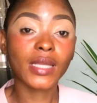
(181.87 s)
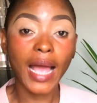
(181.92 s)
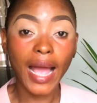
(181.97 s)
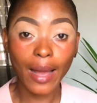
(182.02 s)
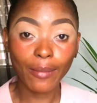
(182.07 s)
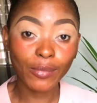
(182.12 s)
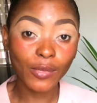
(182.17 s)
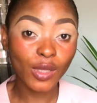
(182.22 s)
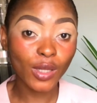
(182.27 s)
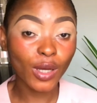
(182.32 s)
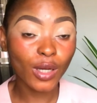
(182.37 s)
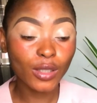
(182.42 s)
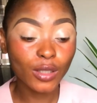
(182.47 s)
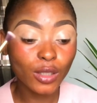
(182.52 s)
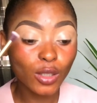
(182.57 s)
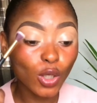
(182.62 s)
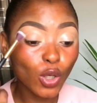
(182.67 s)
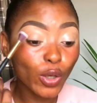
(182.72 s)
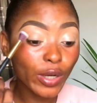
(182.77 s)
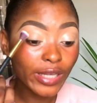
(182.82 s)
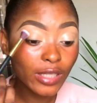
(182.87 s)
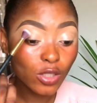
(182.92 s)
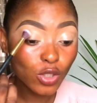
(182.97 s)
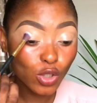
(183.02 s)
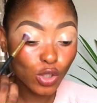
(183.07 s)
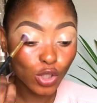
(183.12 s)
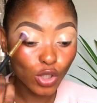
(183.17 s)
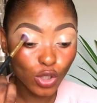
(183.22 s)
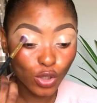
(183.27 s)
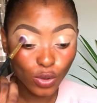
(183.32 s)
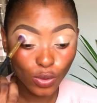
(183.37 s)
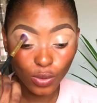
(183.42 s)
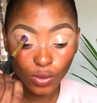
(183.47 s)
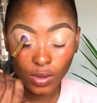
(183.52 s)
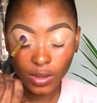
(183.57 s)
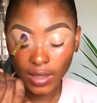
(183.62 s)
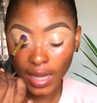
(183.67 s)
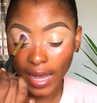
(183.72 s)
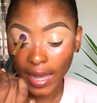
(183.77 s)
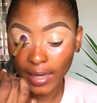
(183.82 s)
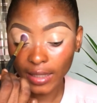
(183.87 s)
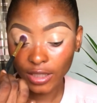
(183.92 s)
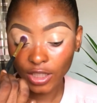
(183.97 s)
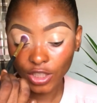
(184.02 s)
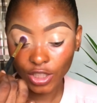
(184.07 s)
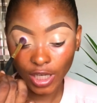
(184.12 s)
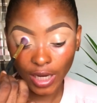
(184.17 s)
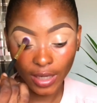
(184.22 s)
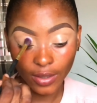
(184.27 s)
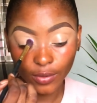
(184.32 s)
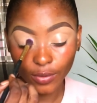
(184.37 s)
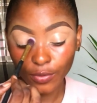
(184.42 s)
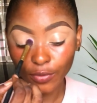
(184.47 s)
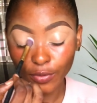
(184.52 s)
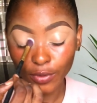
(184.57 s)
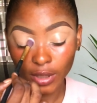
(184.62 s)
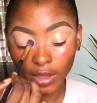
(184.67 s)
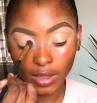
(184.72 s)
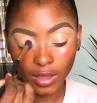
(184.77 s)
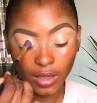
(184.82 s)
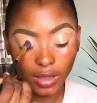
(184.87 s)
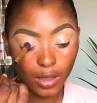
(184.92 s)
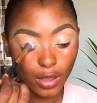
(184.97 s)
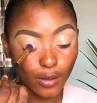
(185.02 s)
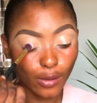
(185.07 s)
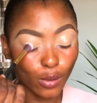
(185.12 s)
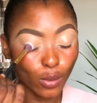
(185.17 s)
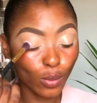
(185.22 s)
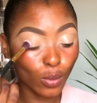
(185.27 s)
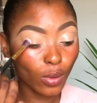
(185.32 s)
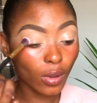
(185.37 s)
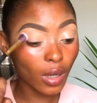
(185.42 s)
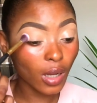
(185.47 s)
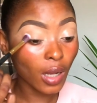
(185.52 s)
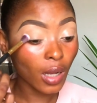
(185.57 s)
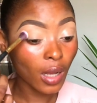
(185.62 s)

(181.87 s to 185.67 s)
I'm not going to use eyeshadow for this look.